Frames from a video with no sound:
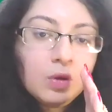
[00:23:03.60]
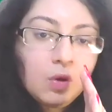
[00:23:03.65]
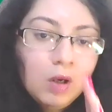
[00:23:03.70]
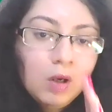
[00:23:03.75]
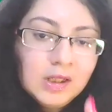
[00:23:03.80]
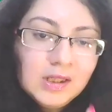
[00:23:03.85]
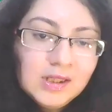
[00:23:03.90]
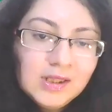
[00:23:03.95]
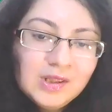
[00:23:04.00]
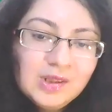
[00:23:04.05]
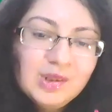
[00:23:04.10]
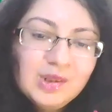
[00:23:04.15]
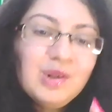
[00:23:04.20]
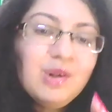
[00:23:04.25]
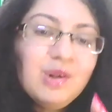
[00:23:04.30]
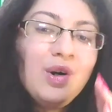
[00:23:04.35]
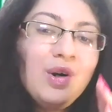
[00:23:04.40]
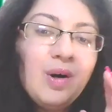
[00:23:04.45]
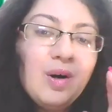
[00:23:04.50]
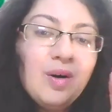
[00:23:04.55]
cost
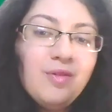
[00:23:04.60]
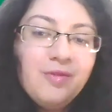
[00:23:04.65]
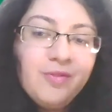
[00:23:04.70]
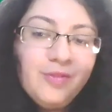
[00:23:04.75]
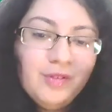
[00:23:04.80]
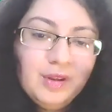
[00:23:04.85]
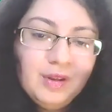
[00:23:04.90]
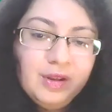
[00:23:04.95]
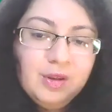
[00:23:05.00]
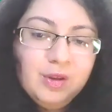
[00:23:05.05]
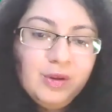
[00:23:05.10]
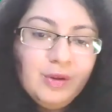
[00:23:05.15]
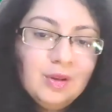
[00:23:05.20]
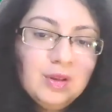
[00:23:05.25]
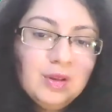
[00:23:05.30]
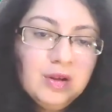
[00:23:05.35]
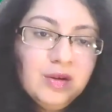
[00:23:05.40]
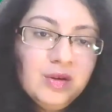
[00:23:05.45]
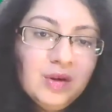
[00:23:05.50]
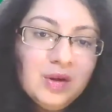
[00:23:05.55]
of
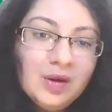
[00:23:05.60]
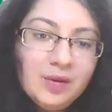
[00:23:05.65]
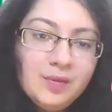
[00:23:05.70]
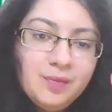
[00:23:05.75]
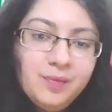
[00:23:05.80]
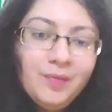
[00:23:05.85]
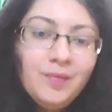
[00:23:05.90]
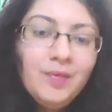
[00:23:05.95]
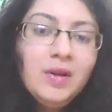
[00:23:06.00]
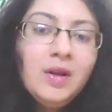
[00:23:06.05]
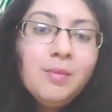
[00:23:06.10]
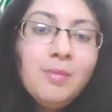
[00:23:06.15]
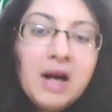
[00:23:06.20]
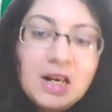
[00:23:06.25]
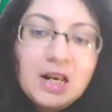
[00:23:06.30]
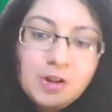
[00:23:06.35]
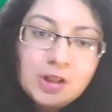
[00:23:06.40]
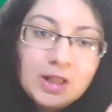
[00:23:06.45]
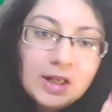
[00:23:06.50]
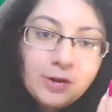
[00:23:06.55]
the
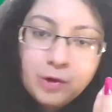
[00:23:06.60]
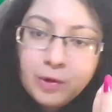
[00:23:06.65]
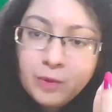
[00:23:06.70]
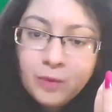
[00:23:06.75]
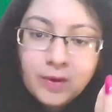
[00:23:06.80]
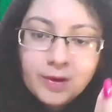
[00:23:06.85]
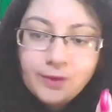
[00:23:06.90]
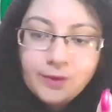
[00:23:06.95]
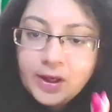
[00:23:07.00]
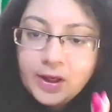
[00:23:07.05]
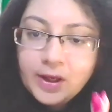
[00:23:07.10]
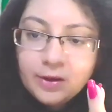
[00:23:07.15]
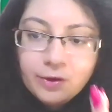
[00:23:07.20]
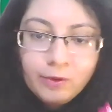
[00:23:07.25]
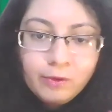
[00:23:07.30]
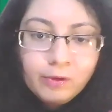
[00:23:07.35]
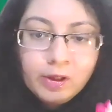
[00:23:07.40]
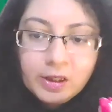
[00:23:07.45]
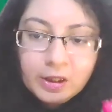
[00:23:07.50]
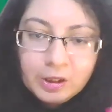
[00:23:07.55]
batch that you want to
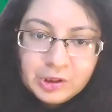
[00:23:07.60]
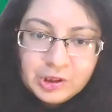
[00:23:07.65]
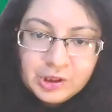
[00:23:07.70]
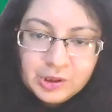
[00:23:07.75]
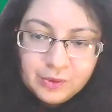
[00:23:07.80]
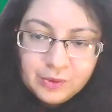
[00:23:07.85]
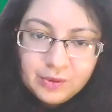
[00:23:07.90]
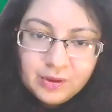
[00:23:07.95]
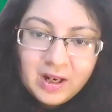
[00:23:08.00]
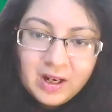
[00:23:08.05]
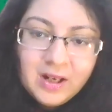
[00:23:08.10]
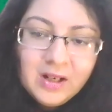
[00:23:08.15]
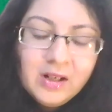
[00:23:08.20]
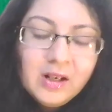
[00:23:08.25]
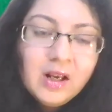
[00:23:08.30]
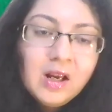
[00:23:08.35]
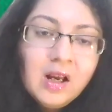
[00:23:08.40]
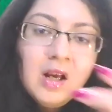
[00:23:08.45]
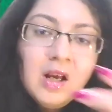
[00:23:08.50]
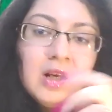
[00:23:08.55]
enroll into,
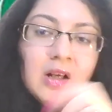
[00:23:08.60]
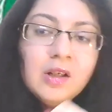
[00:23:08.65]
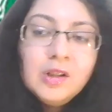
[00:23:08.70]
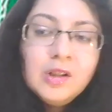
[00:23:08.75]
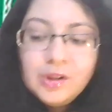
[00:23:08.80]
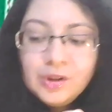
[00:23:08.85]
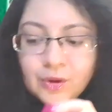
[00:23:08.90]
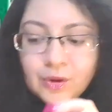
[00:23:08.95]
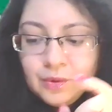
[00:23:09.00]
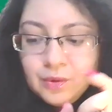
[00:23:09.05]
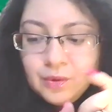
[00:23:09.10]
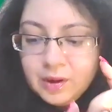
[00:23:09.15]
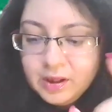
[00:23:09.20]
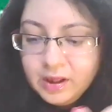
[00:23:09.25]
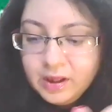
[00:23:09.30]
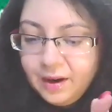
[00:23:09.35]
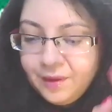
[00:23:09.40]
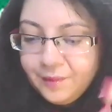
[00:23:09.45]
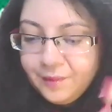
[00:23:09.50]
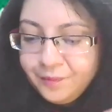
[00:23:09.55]
right? So
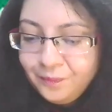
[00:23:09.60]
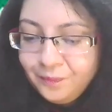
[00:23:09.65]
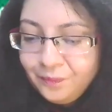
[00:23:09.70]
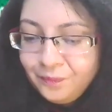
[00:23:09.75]
yeah,